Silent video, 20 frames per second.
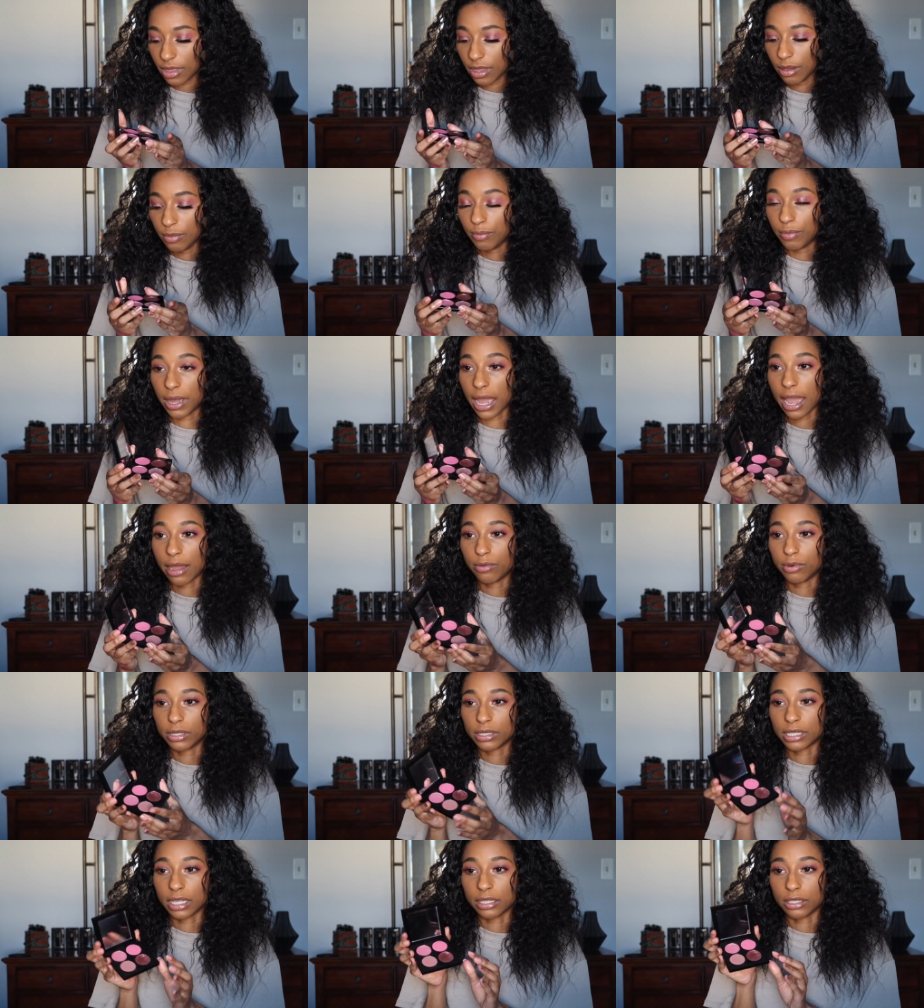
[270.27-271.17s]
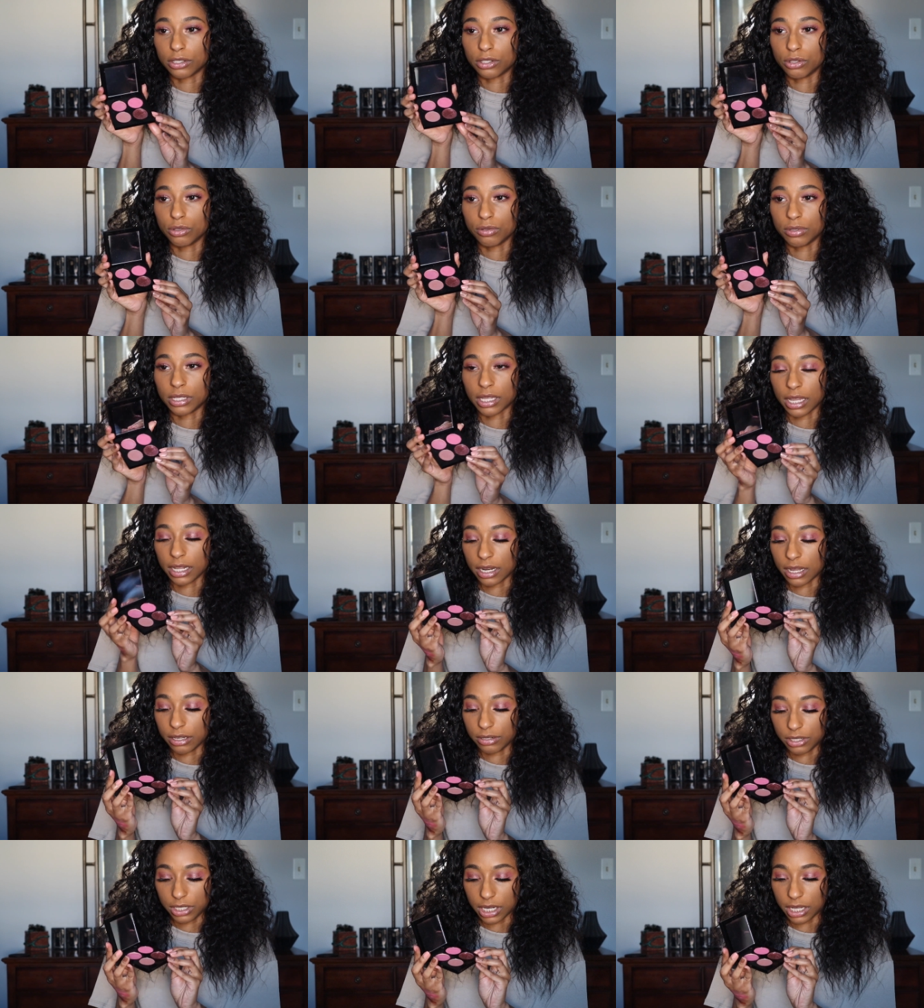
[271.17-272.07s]
But I will say the two
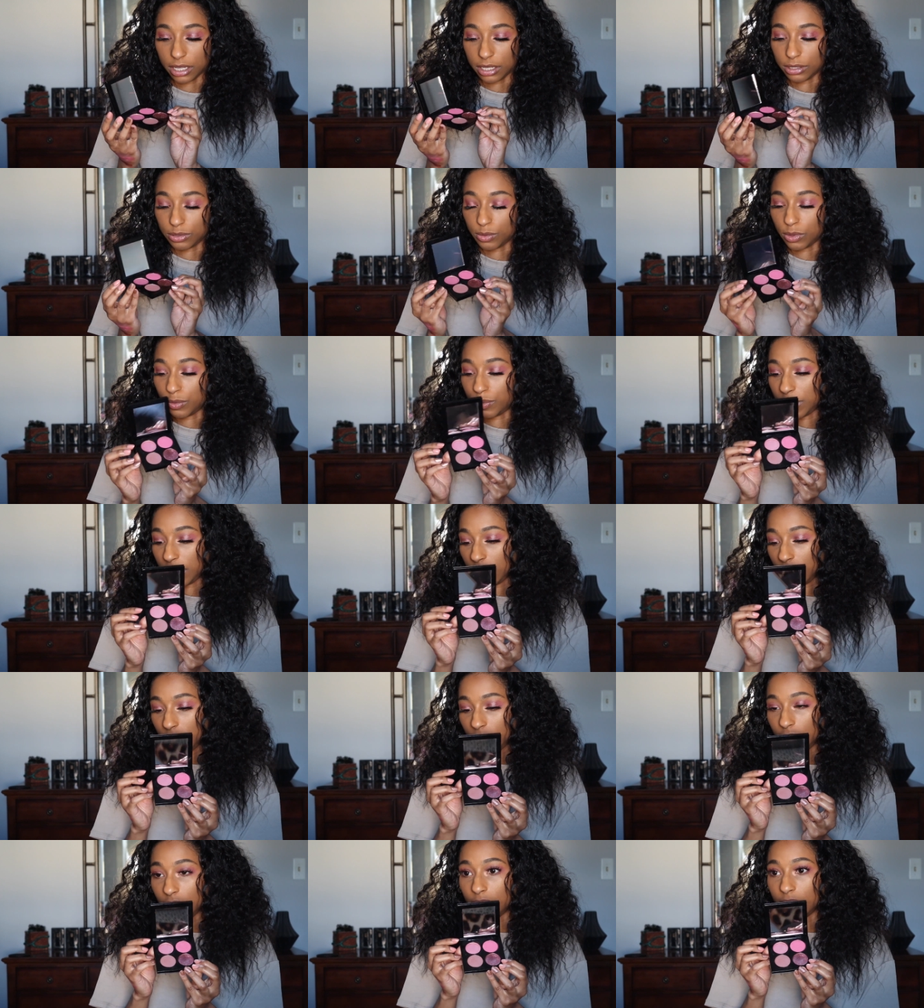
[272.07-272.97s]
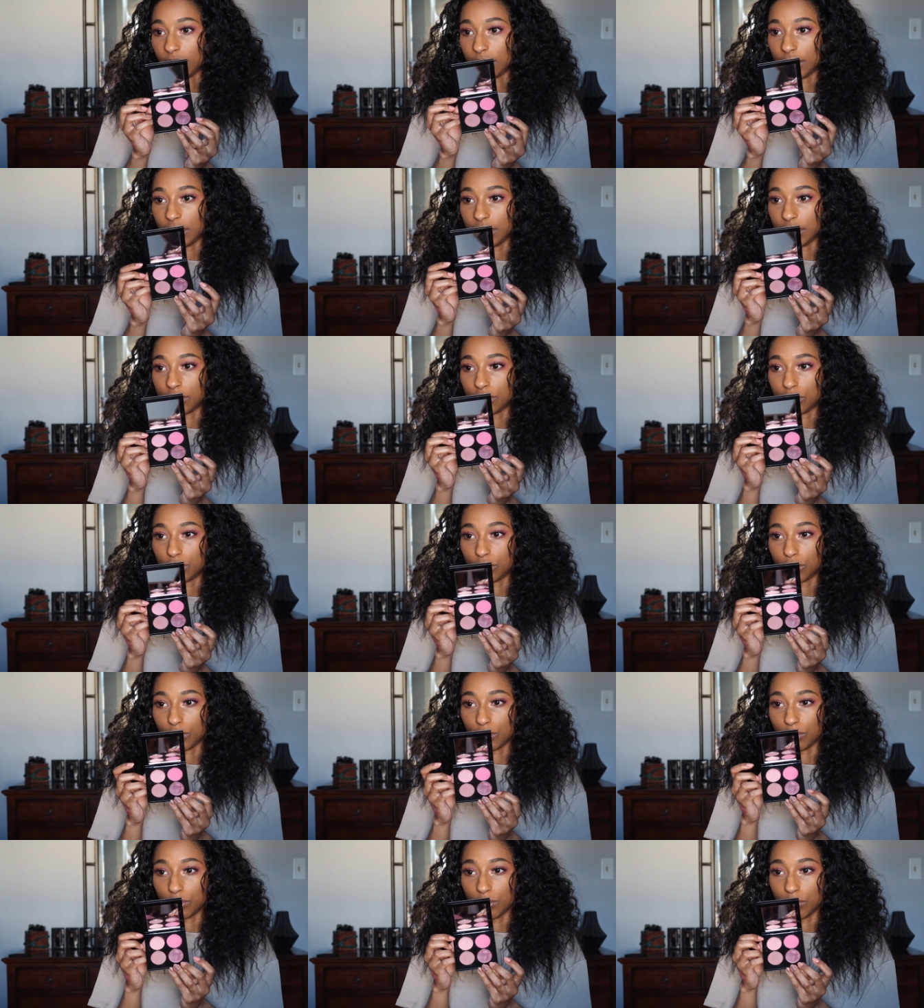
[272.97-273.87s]
standout shades would be these
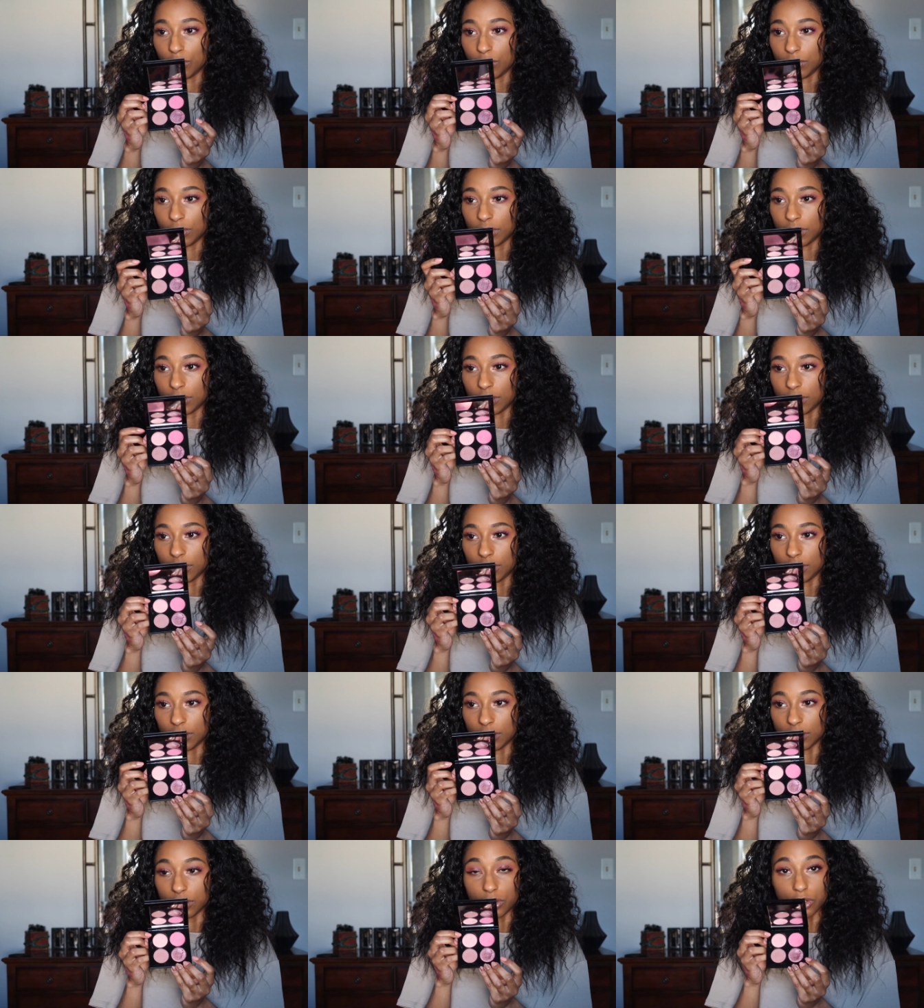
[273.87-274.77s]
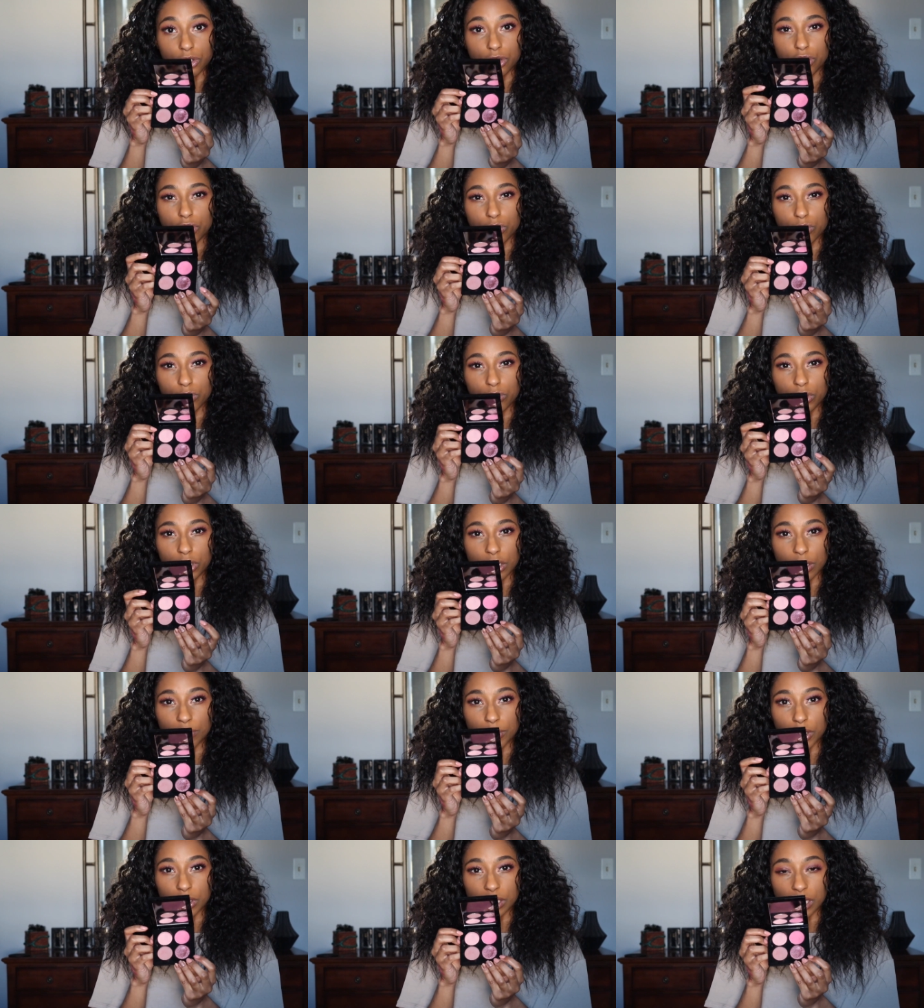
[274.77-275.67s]
two, the two
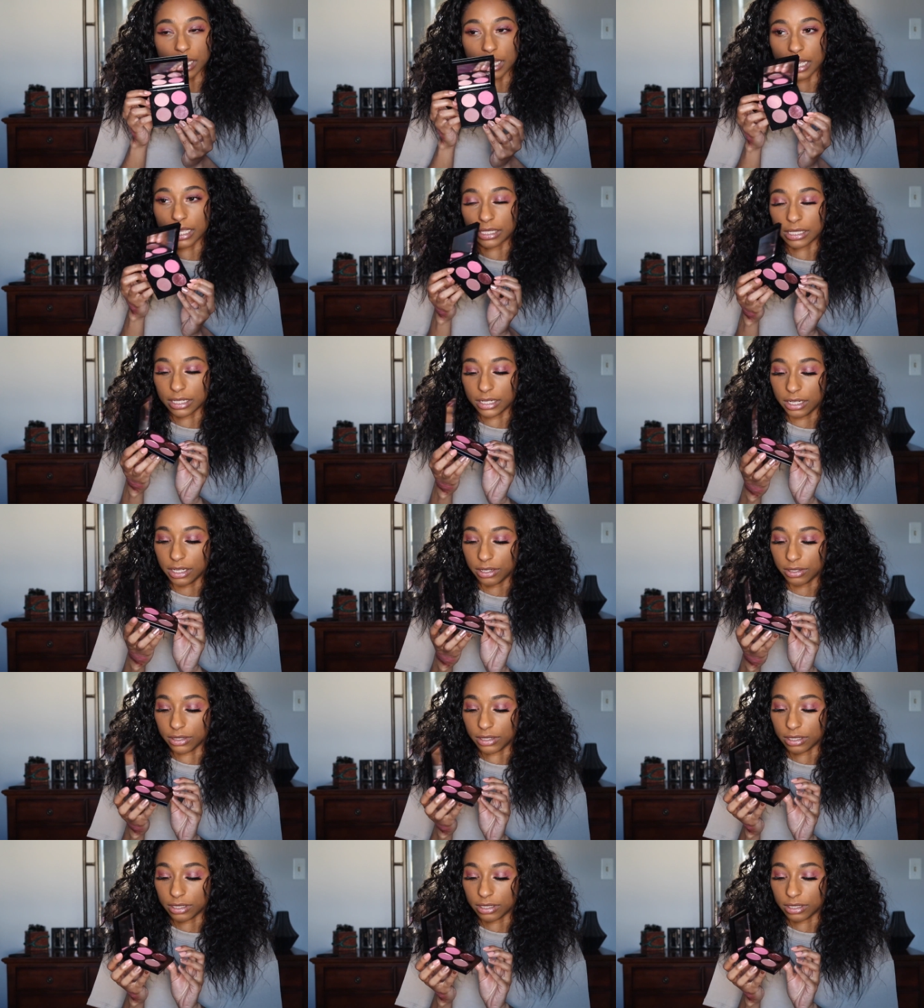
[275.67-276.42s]
shimmers I guess in here.